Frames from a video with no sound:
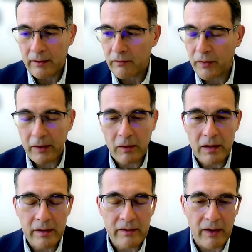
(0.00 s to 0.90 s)

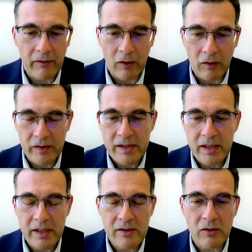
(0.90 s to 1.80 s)
frequently travel
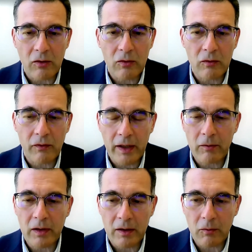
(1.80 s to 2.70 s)
overseas or who
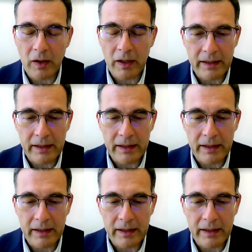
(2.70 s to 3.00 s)
frequently work